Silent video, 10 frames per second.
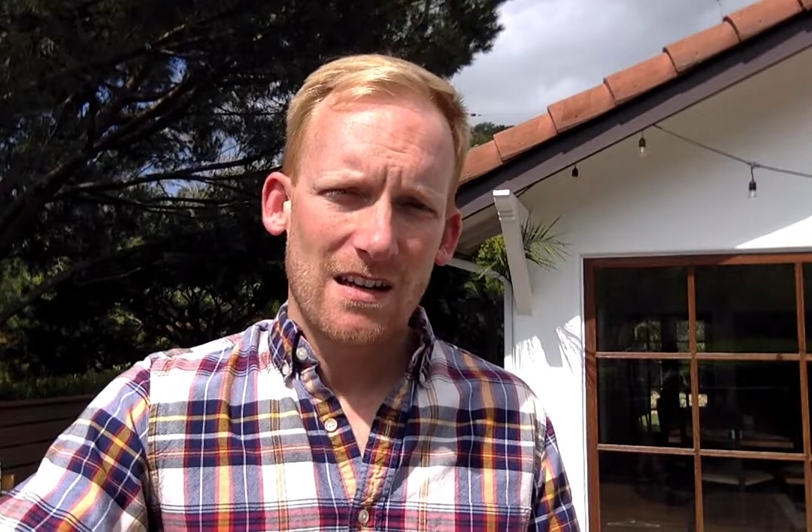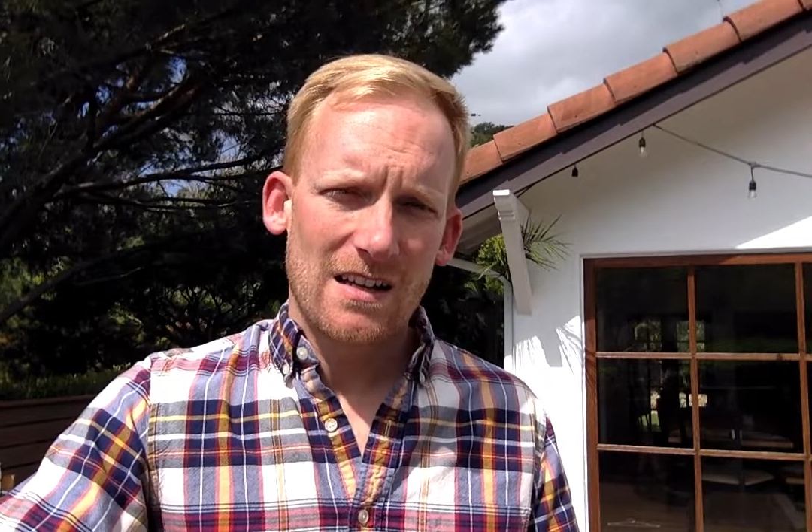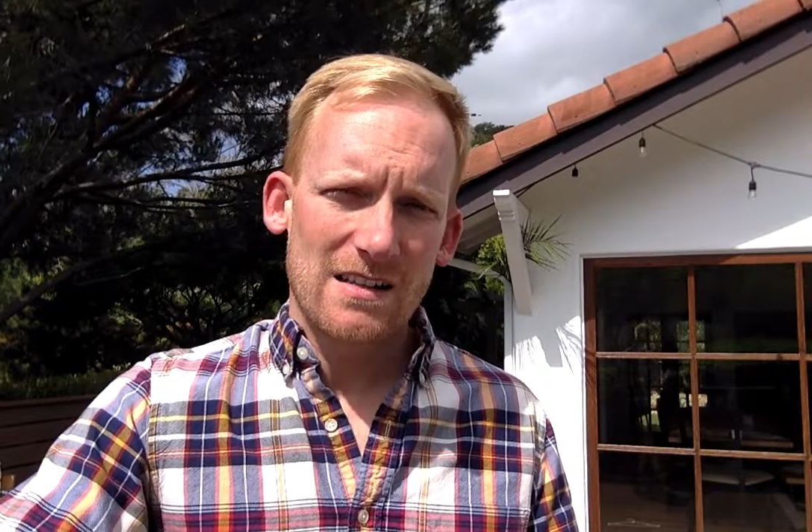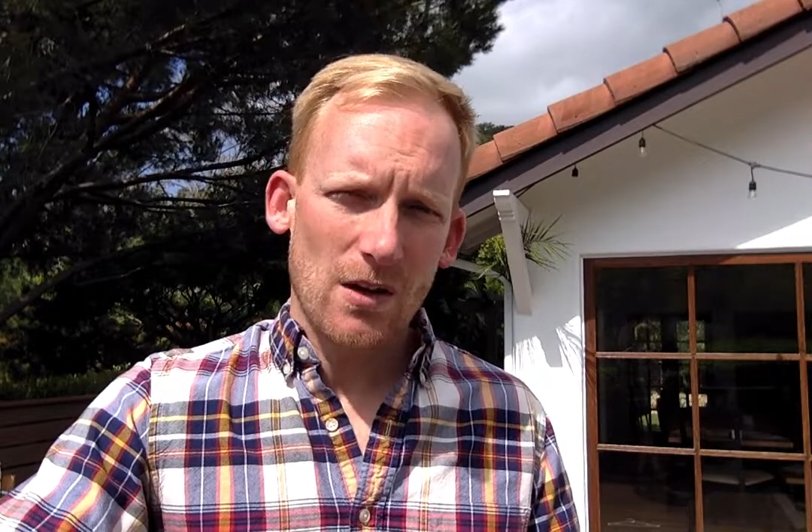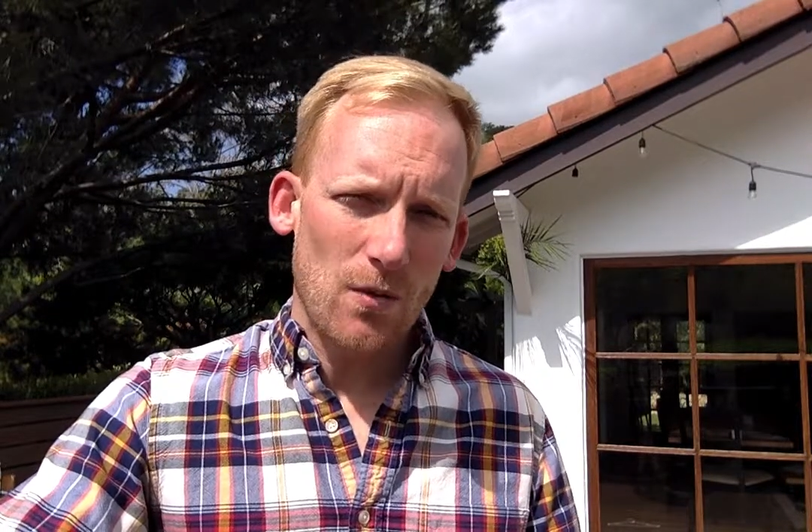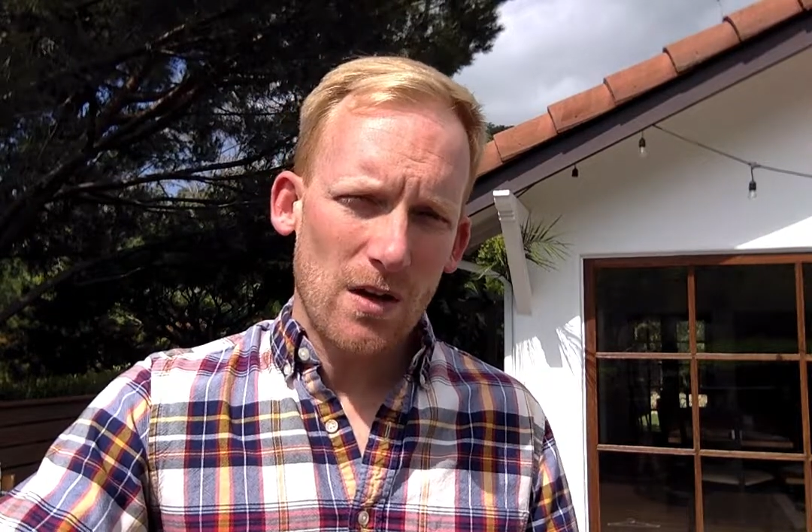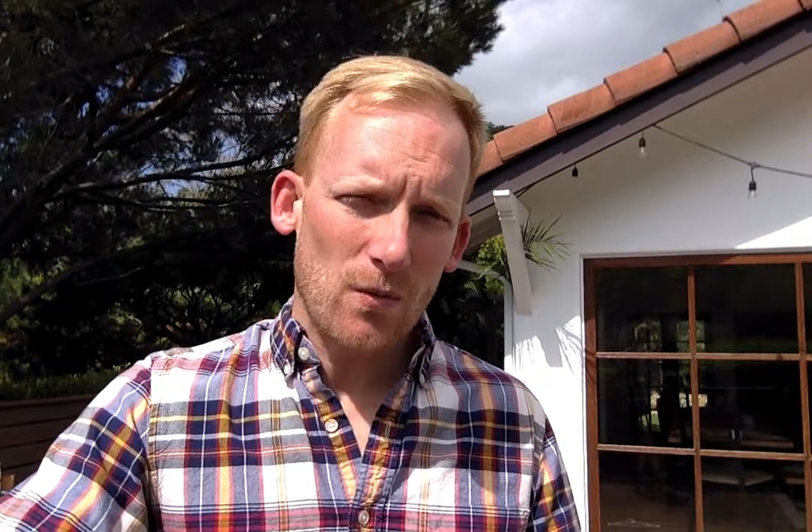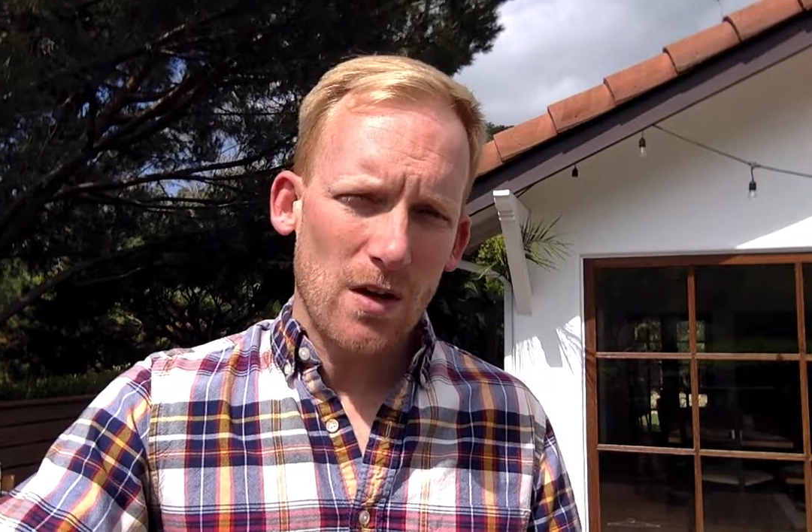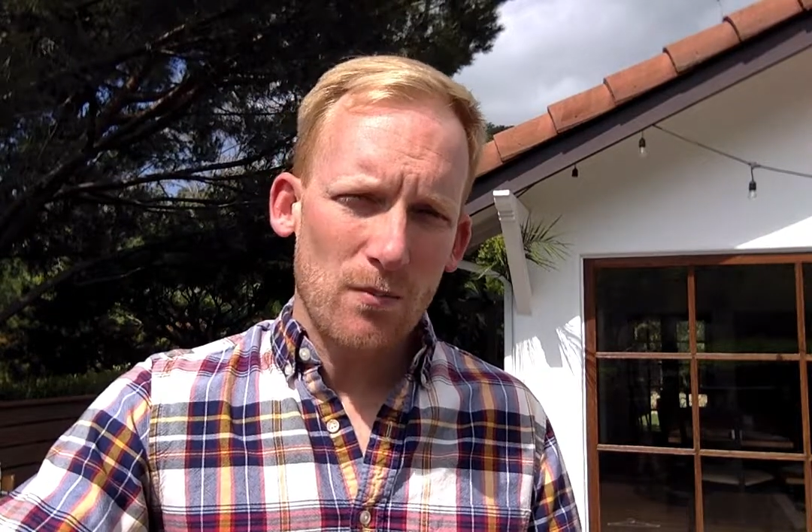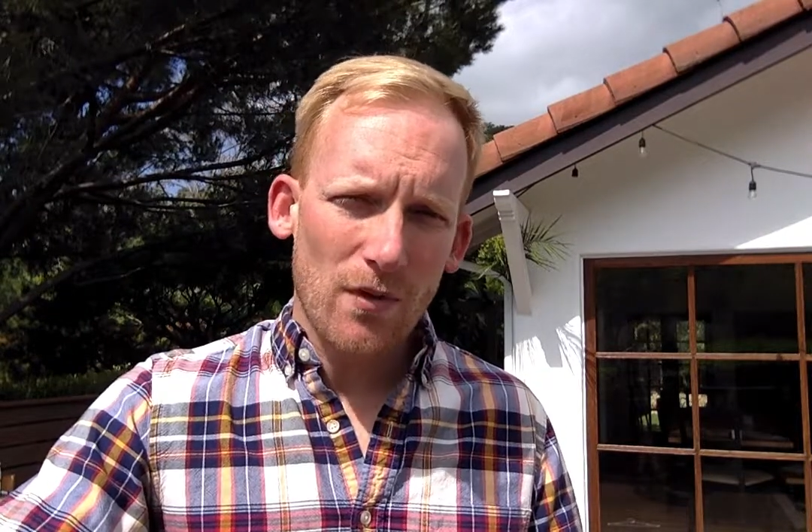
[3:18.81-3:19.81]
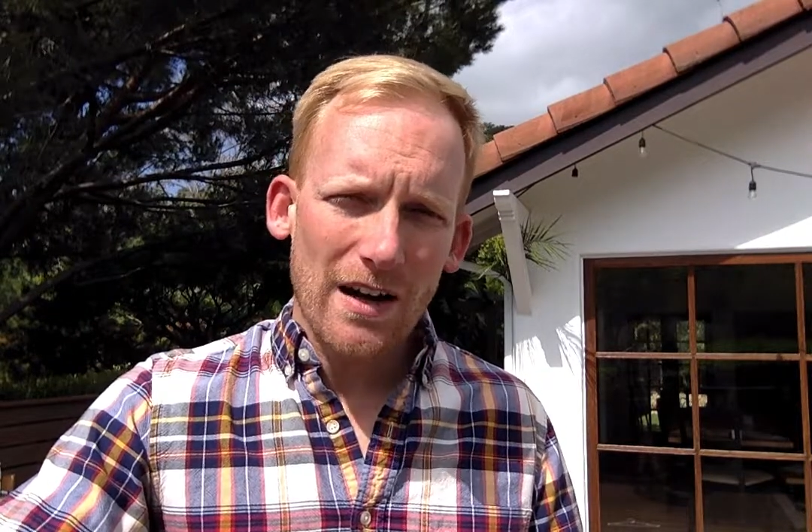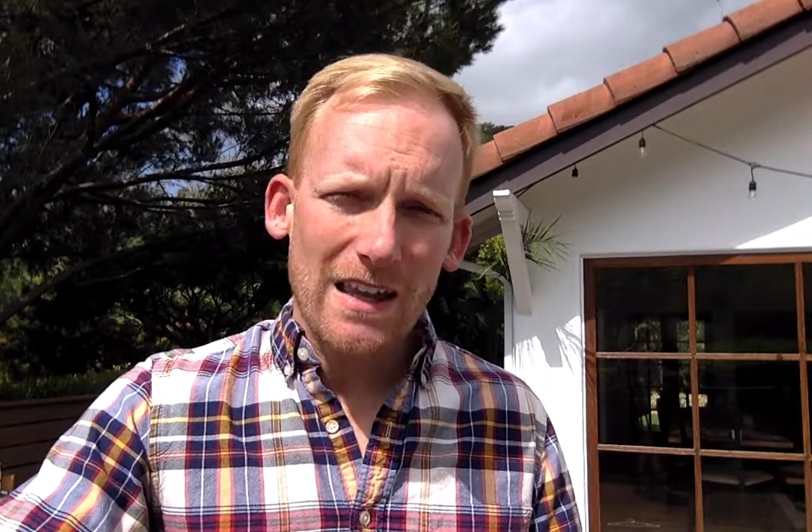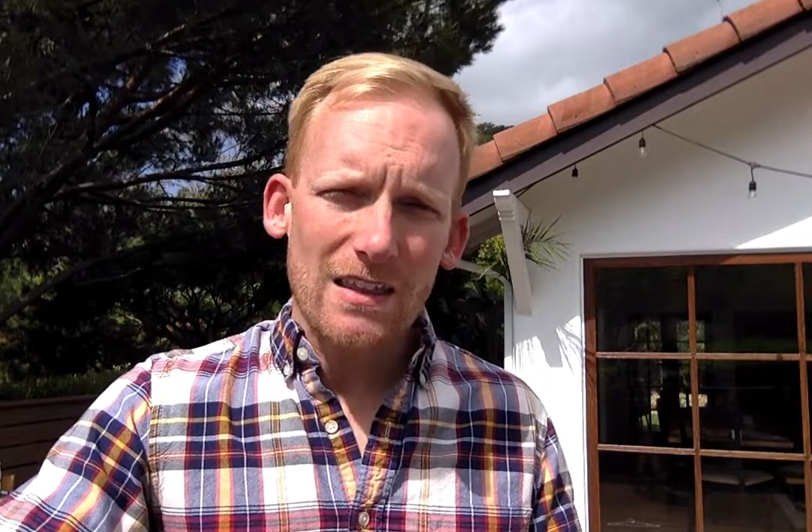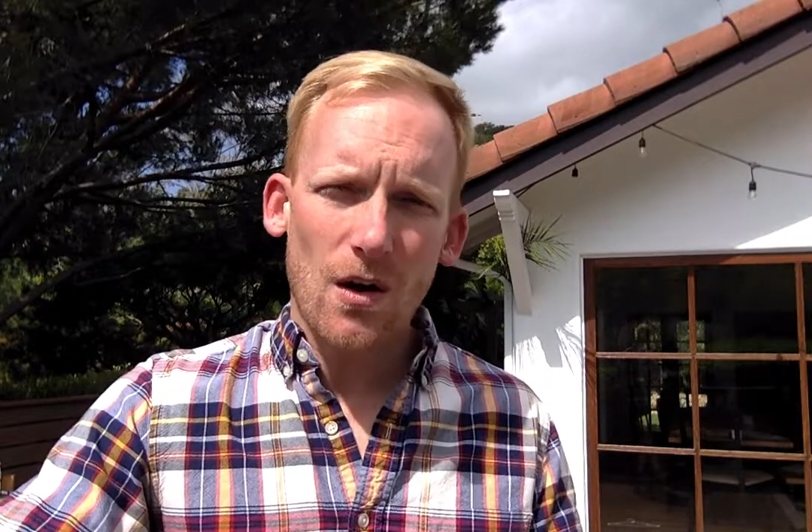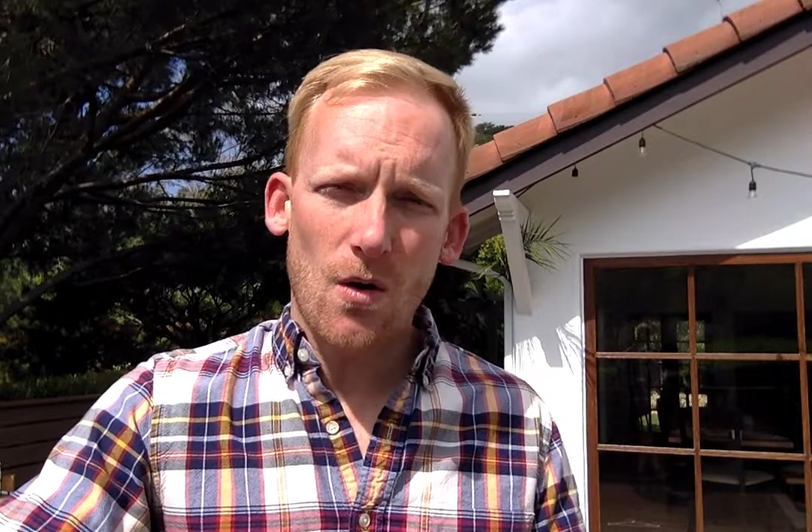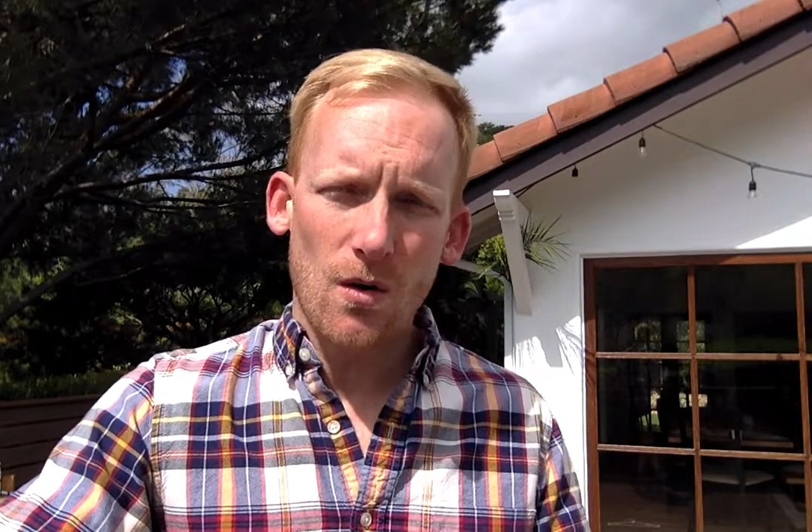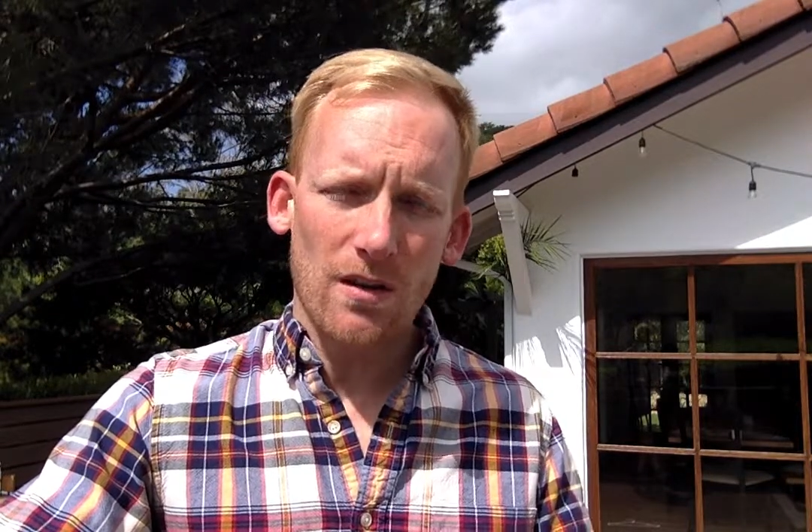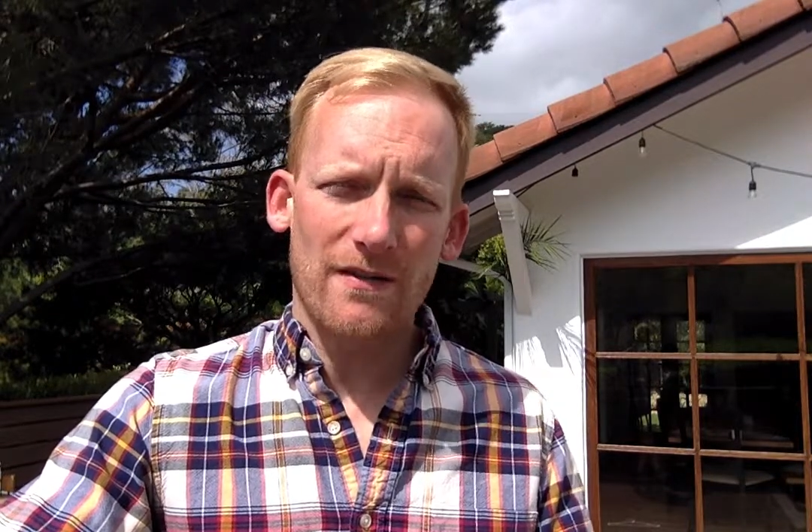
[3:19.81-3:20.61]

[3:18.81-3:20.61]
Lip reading: And so we bring the whole